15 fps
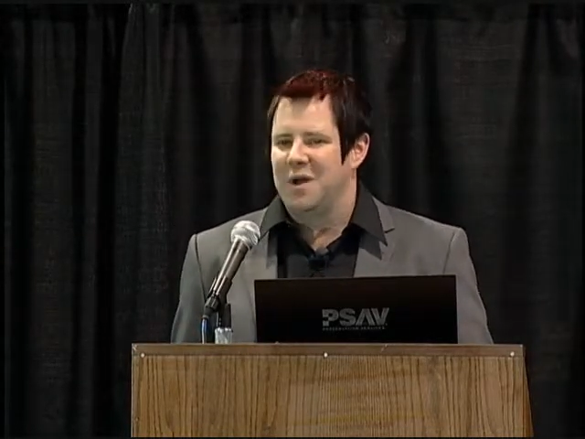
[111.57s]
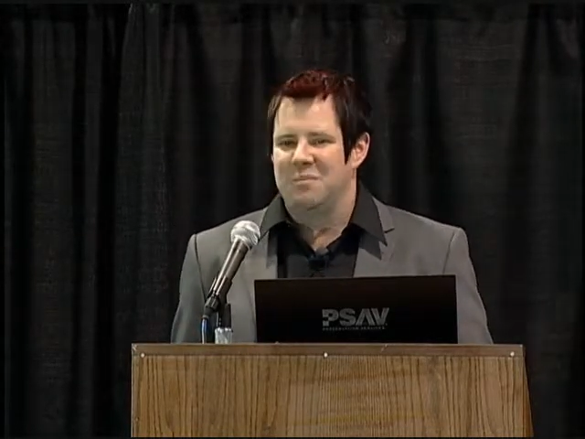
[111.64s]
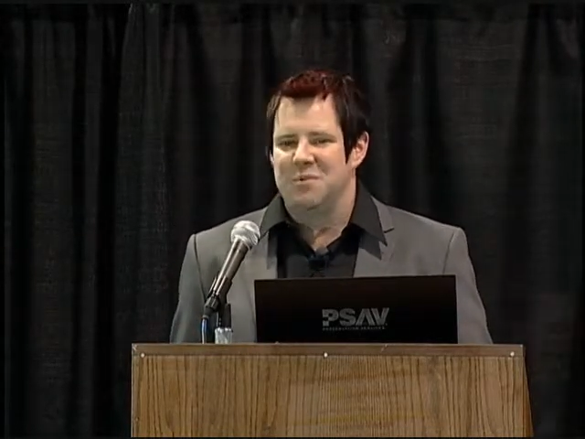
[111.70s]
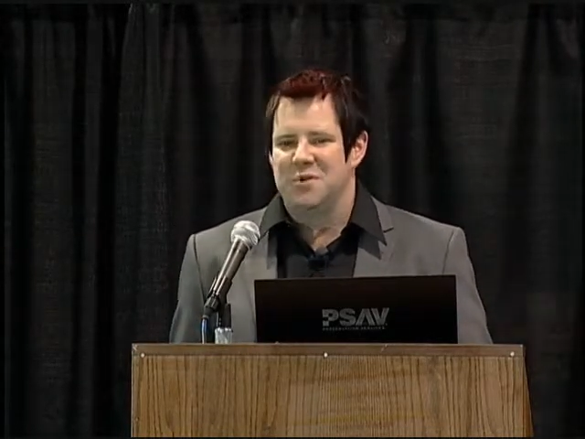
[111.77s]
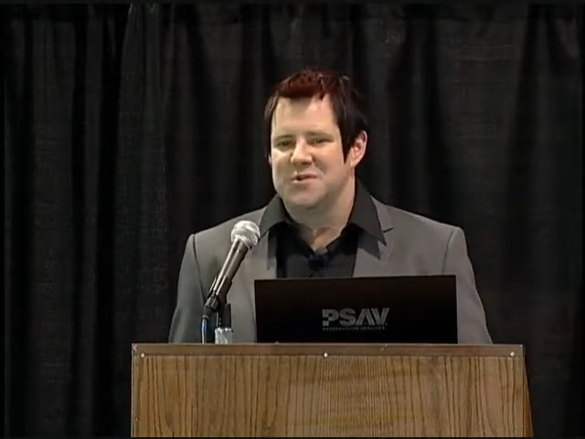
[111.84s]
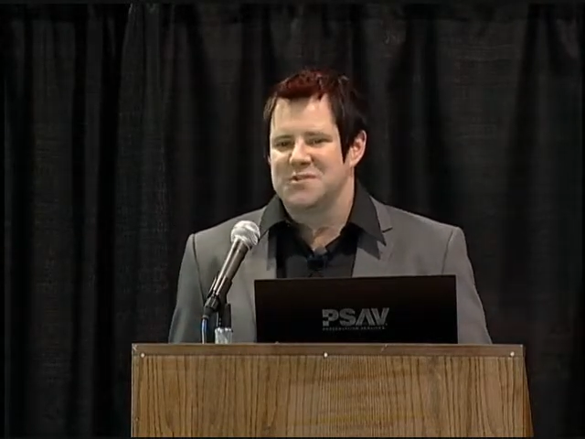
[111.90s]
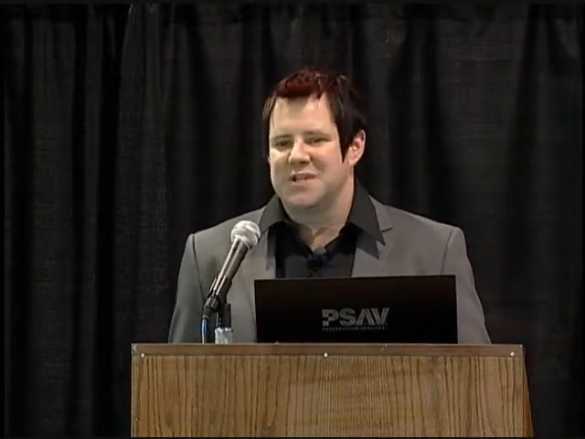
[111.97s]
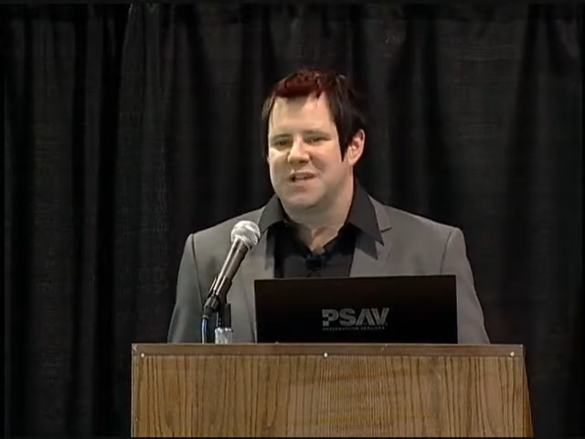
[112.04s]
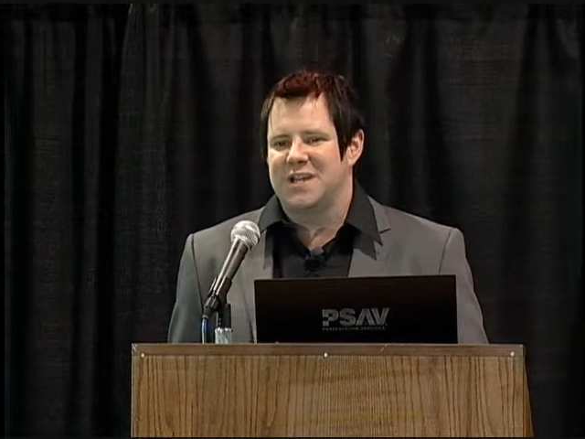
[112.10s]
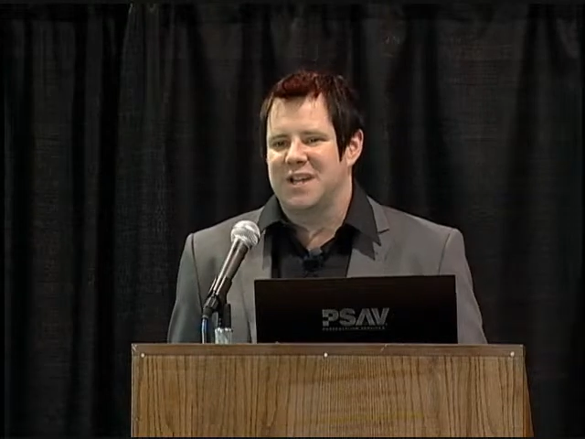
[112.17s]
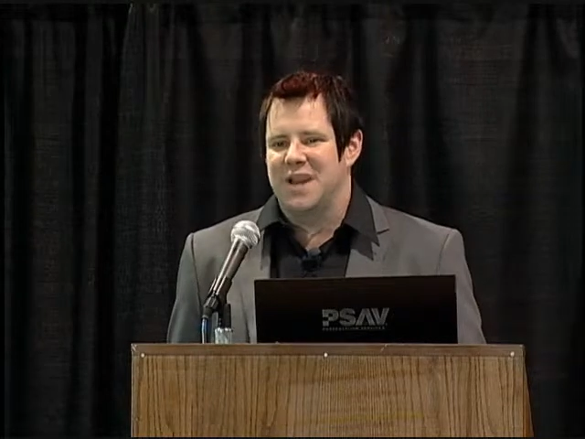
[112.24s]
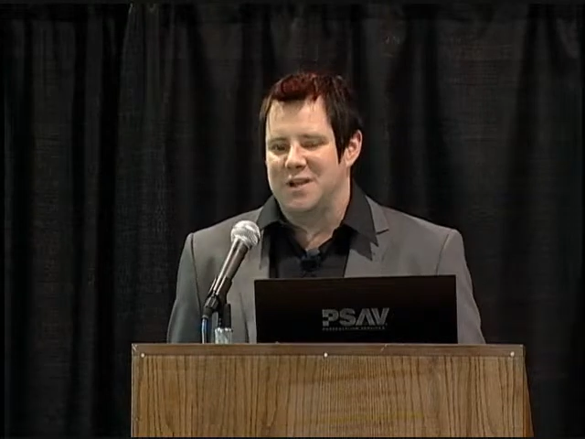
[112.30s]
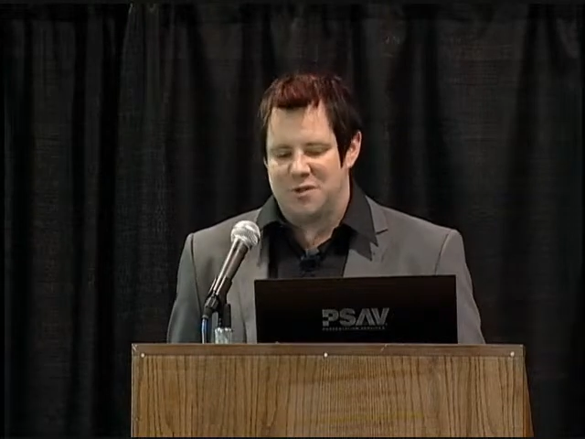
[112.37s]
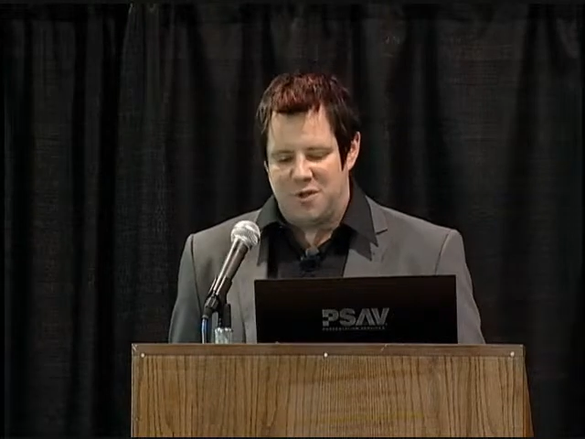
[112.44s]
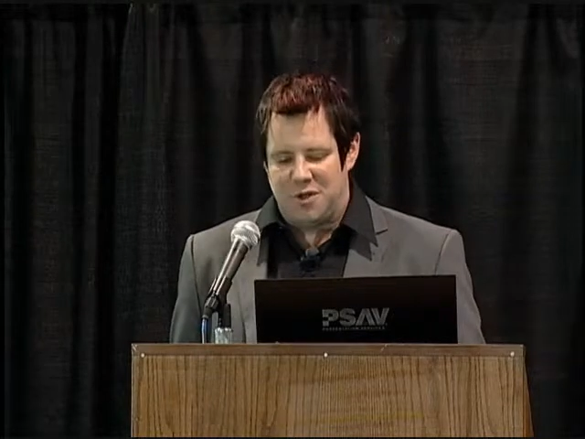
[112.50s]
music, and
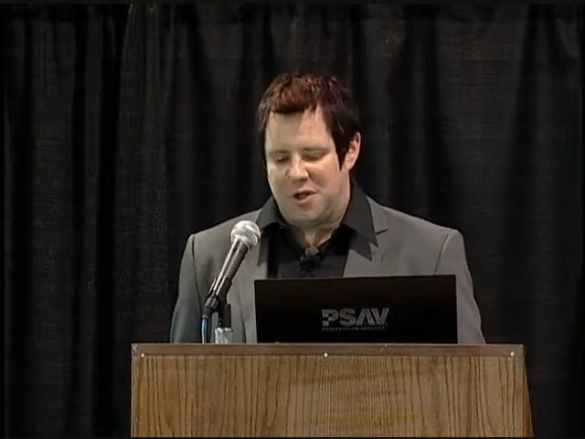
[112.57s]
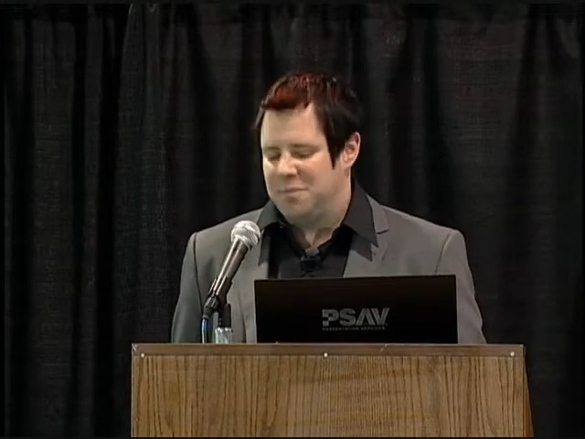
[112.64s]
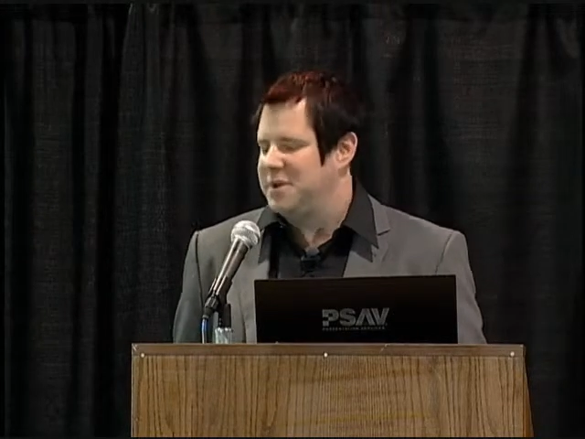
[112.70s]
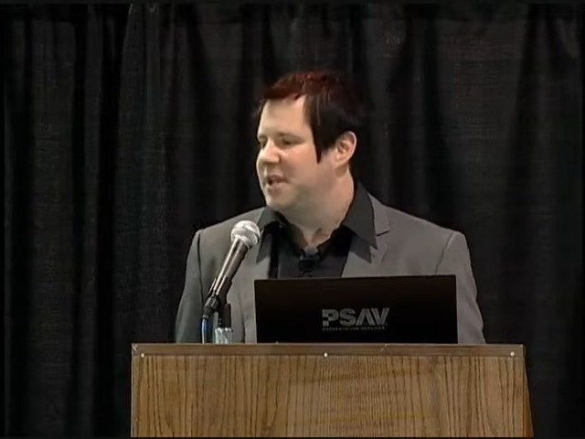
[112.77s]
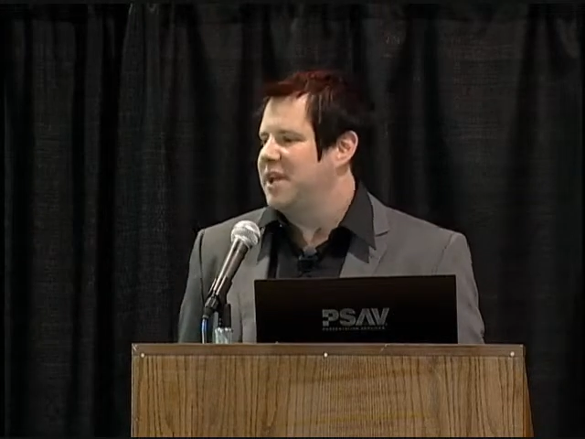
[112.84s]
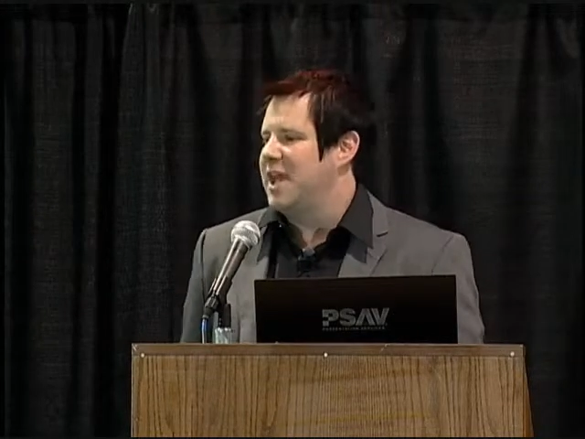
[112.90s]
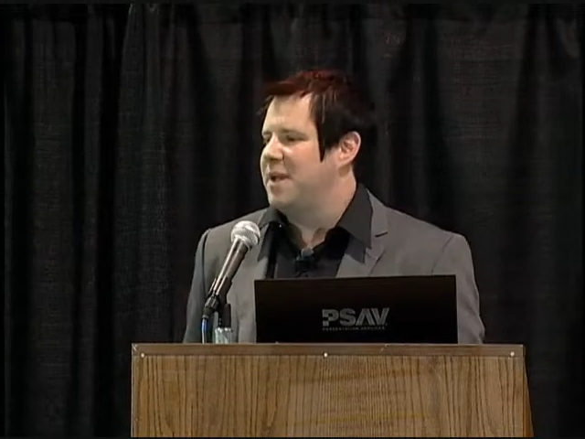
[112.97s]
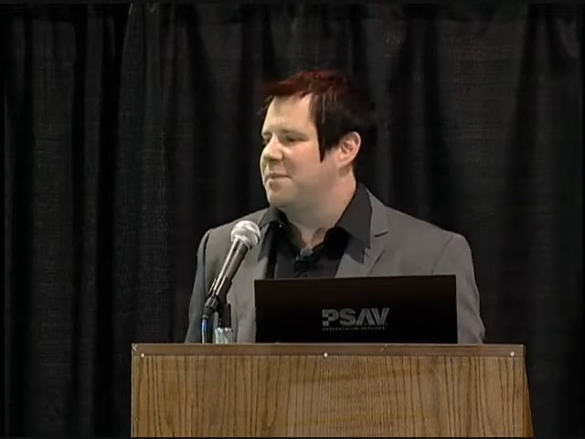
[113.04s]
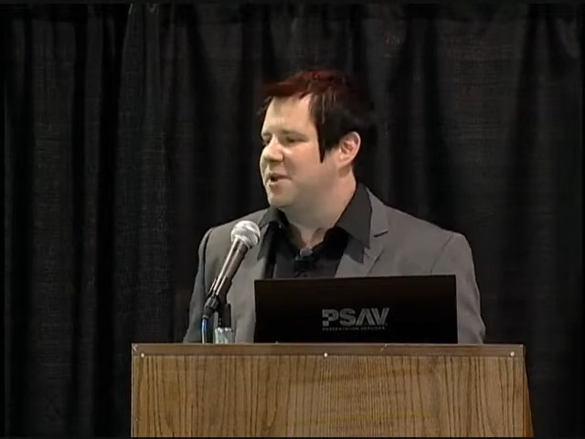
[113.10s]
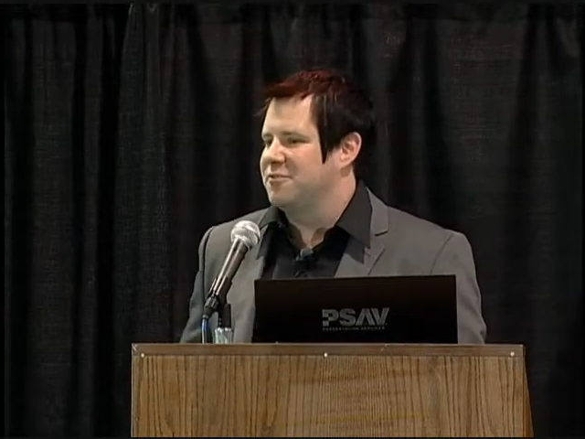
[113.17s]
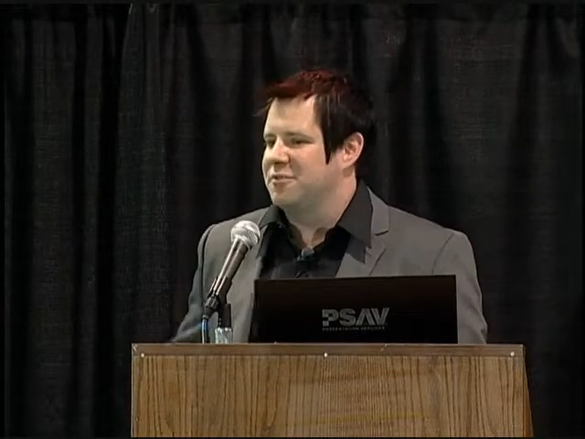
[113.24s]
I do a little bit of gaming